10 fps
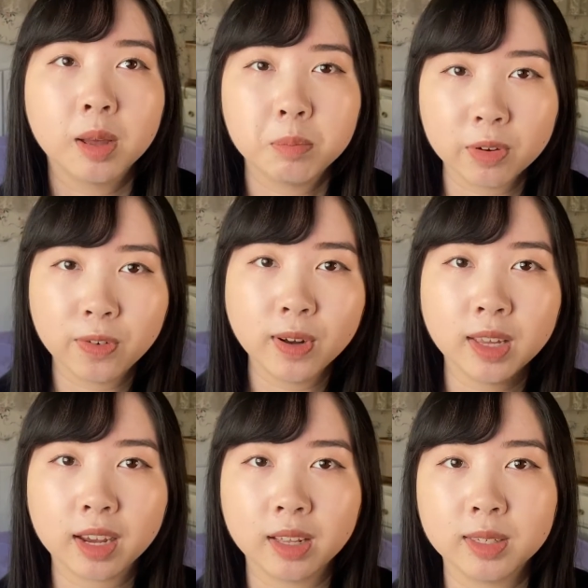But first,
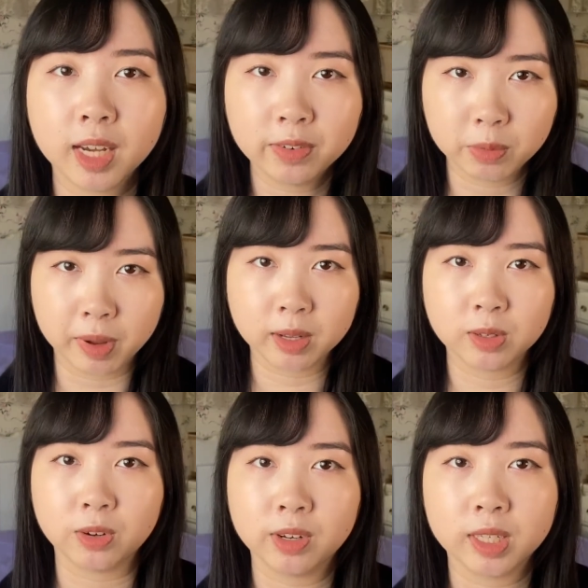I gotta start with a
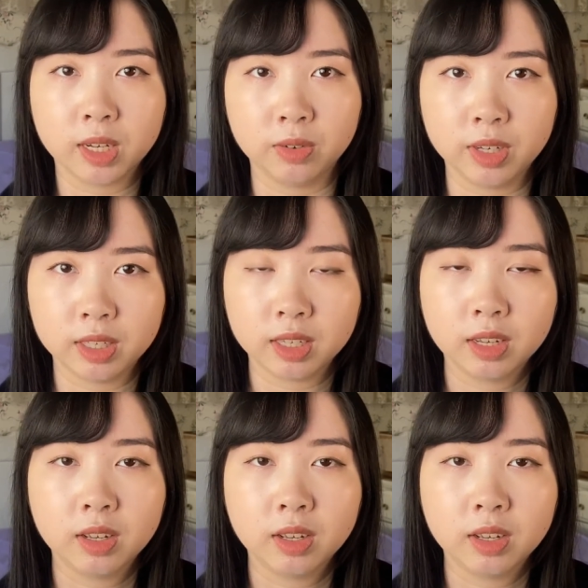backstory as always.